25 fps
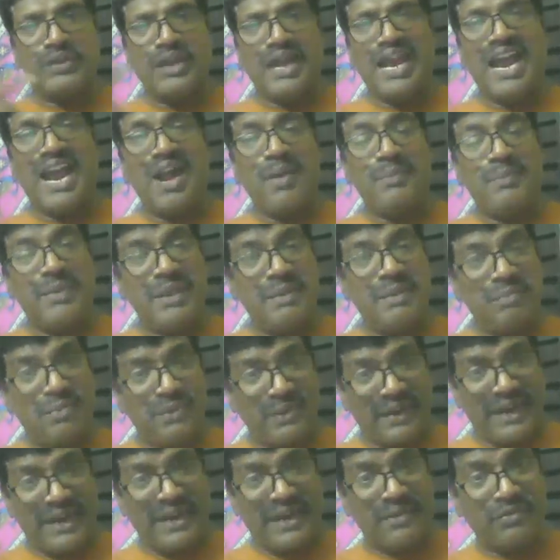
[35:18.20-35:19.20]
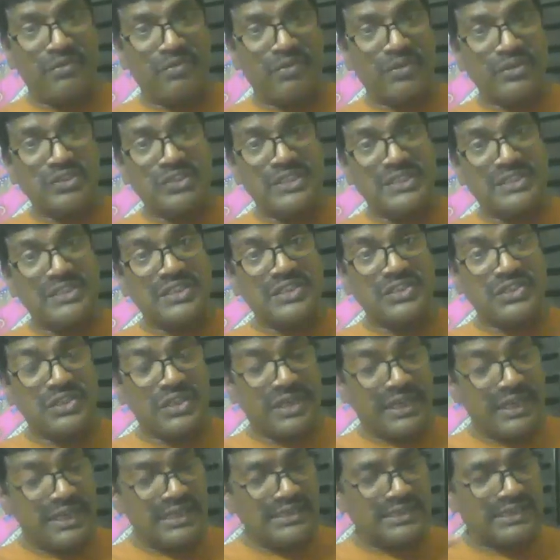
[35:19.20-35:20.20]
we have been praying for Sister
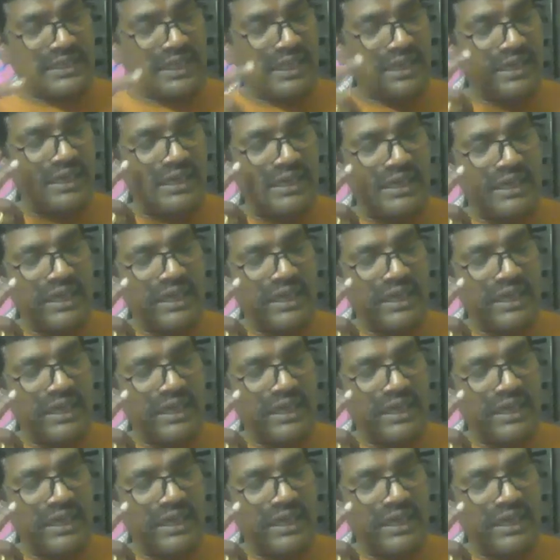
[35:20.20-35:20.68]
Sirisha,